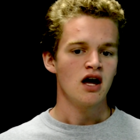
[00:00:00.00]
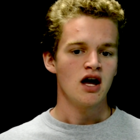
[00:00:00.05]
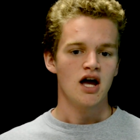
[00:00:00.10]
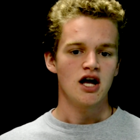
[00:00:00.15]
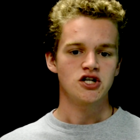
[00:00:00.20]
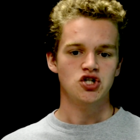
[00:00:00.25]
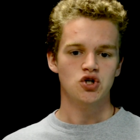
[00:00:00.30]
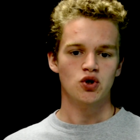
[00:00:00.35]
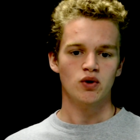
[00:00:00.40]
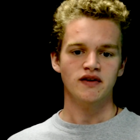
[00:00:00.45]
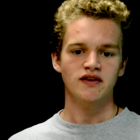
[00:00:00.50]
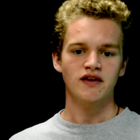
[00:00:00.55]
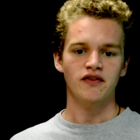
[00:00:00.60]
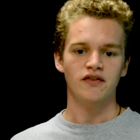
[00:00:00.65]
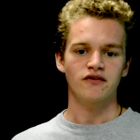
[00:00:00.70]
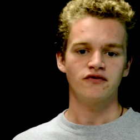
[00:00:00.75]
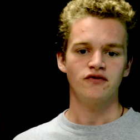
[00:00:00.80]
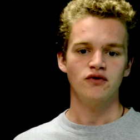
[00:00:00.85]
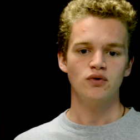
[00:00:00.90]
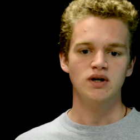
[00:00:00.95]
ensuring that
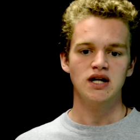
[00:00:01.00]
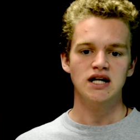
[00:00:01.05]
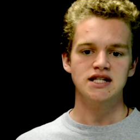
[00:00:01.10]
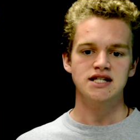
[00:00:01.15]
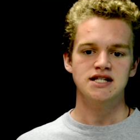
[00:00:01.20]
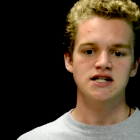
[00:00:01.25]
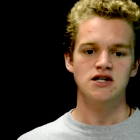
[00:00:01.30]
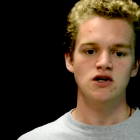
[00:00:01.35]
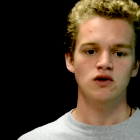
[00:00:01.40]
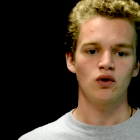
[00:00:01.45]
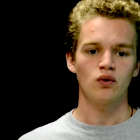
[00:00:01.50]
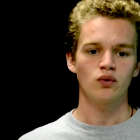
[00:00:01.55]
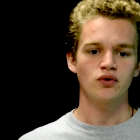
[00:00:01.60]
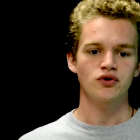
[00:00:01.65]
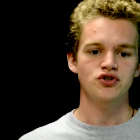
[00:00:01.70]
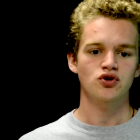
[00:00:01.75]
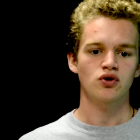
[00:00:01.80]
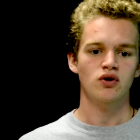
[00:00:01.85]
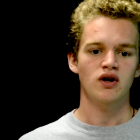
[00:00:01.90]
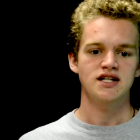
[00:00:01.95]
the food gets to your local
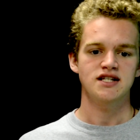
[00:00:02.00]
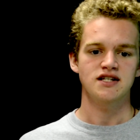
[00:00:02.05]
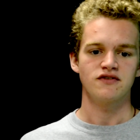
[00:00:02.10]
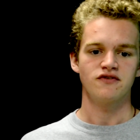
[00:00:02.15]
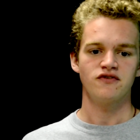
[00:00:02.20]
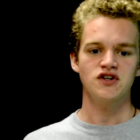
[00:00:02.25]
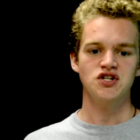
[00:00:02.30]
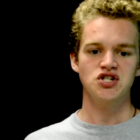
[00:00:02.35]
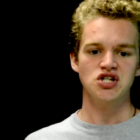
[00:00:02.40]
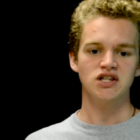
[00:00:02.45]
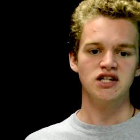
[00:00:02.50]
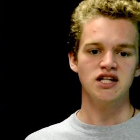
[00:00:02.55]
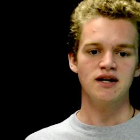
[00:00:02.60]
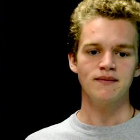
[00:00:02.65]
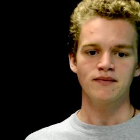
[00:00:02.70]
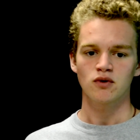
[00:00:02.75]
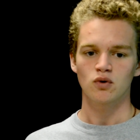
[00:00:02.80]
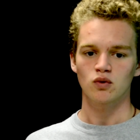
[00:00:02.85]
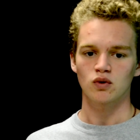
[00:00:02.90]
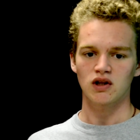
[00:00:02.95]
store as efficiently,
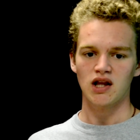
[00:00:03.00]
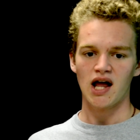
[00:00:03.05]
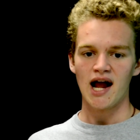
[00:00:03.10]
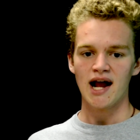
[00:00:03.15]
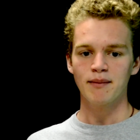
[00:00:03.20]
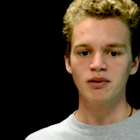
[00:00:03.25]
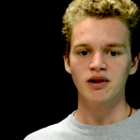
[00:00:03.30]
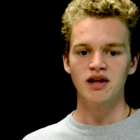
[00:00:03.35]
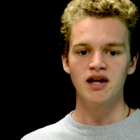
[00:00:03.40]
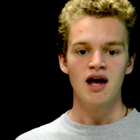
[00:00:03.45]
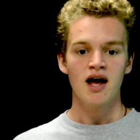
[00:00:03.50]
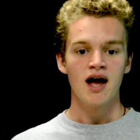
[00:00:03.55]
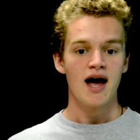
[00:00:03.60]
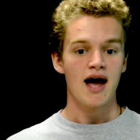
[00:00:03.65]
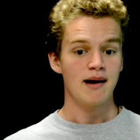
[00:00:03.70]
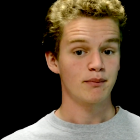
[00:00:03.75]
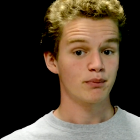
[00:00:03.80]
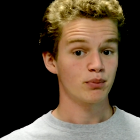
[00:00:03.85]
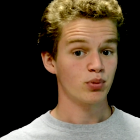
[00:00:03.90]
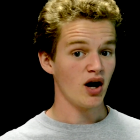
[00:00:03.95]
reliably,
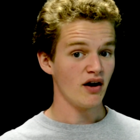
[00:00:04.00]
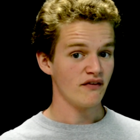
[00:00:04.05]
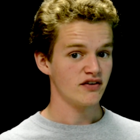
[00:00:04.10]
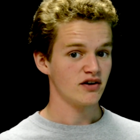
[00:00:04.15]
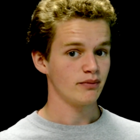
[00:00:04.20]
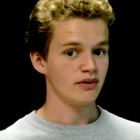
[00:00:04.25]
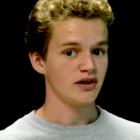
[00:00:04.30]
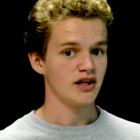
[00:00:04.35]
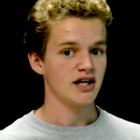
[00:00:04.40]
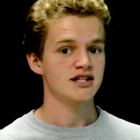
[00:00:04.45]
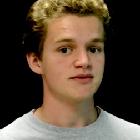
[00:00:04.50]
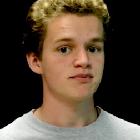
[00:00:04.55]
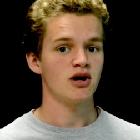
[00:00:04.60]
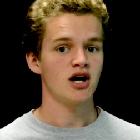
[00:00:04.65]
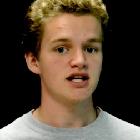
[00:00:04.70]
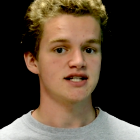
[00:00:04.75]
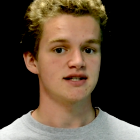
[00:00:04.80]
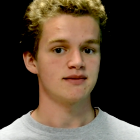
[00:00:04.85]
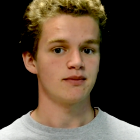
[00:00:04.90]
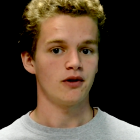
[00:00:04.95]
and profitably as
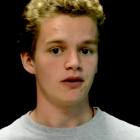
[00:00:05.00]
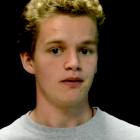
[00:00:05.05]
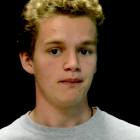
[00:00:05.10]
possible.